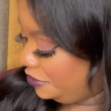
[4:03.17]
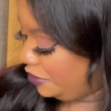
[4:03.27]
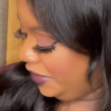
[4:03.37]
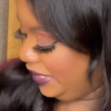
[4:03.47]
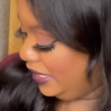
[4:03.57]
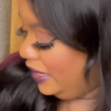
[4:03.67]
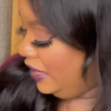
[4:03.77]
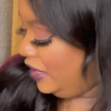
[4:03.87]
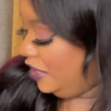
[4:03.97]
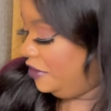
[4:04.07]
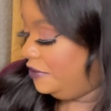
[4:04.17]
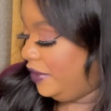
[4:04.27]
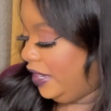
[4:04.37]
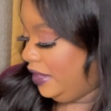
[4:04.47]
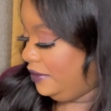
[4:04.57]
3 and
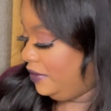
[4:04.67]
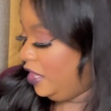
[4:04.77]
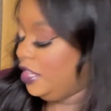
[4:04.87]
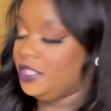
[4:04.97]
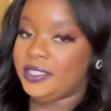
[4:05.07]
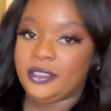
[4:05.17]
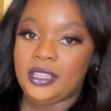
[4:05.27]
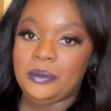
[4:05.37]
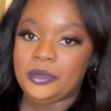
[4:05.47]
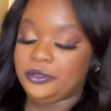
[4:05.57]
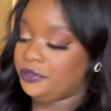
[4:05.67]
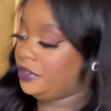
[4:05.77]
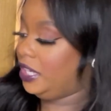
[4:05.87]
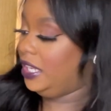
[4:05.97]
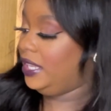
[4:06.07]
5. So number
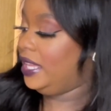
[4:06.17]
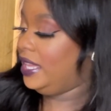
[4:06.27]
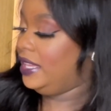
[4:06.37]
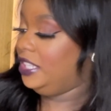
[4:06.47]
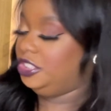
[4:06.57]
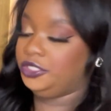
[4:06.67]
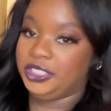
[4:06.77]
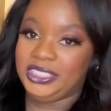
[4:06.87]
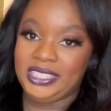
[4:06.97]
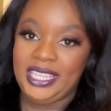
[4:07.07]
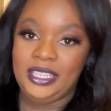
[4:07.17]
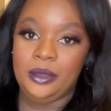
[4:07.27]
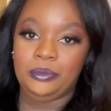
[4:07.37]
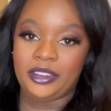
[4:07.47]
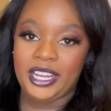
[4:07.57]
3 is your skin
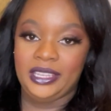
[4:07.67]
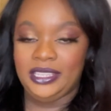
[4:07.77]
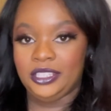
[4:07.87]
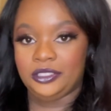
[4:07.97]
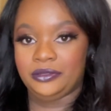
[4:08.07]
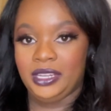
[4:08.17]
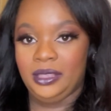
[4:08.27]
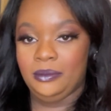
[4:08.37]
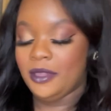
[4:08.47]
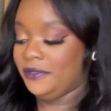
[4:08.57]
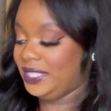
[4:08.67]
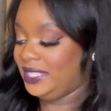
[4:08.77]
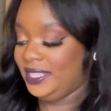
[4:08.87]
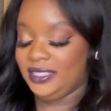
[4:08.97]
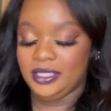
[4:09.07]
brightening cream. This
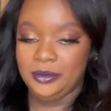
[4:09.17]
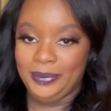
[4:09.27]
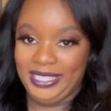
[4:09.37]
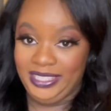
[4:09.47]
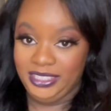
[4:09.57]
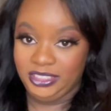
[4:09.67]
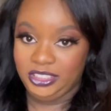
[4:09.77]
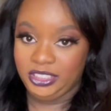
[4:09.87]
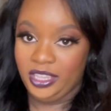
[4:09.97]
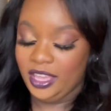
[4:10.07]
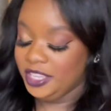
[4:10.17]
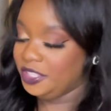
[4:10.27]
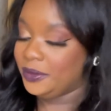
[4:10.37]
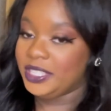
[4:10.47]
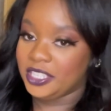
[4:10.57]
is a bleach,
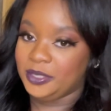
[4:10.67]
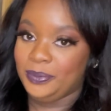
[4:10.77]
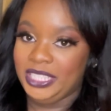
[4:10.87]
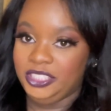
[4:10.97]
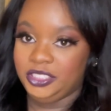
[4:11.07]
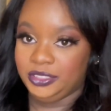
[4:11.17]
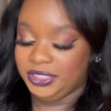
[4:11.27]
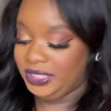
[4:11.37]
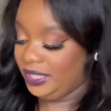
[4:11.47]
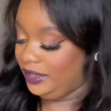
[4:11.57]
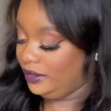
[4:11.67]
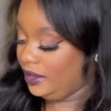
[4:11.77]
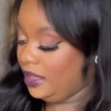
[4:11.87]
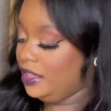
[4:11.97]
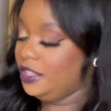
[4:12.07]
so it does bleach your skin.
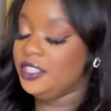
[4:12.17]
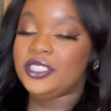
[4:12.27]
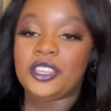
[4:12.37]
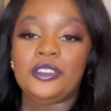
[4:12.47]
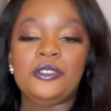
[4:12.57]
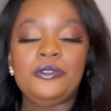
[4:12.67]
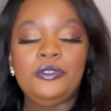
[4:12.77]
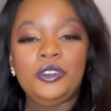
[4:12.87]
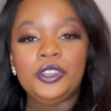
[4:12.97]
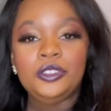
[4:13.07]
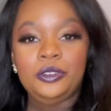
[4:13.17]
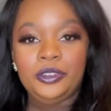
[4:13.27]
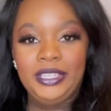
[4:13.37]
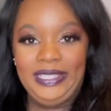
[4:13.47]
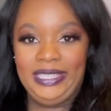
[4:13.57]
So for the
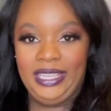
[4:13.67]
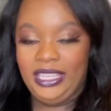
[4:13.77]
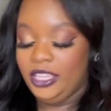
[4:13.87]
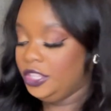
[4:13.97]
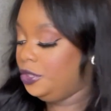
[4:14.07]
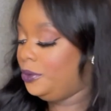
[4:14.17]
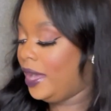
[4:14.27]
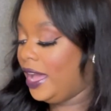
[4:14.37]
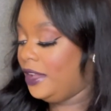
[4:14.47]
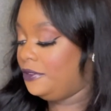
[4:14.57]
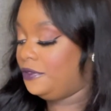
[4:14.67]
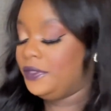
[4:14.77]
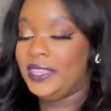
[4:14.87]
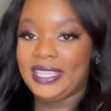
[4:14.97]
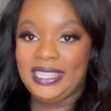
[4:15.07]
oily, you will have
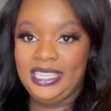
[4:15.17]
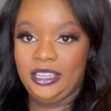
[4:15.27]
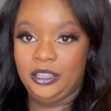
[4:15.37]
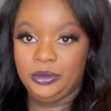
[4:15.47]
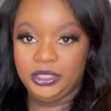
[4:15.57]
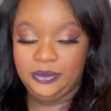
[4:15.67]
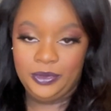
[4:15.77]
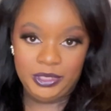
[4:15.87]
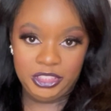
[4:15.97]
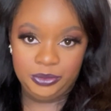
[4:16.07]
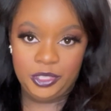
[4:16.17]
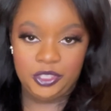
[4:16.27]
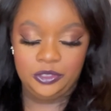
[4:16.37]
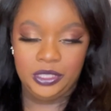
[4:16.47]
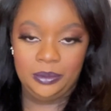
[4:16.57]
the clear, which is what it's
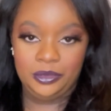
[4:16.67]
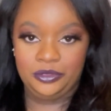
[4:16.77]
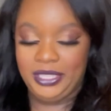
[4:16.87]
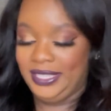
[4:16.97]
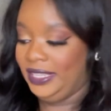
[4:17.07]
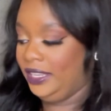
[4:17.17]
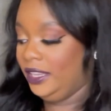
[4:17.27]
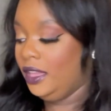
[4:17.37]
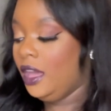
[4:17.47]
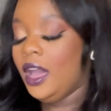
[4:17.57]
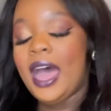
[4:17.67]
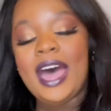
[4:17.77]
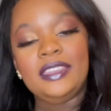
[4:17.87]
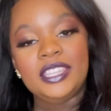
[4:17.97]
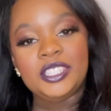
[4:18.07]
called, number 3 clear,
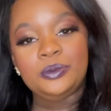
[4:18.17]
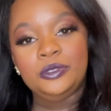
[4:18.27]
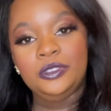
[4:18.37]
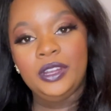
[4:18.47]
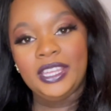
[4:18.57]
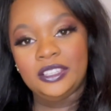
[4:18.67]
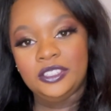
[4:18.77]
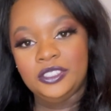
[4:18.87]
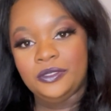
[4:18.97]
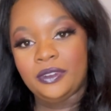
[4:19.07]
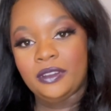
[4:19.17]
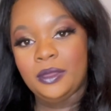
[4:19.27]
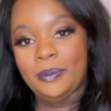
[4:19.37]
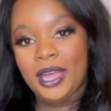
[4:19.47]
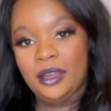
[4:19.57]
and this will include a very
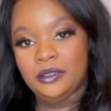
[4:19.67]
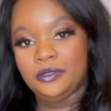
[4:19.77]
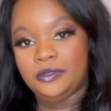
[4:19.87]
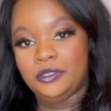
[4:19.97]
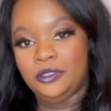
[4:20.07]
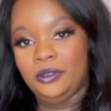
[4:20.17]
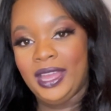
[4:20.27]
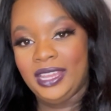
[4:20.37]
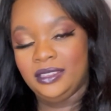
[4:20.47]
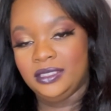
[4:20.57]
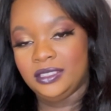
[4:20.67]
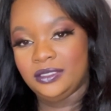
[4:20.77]
powerful and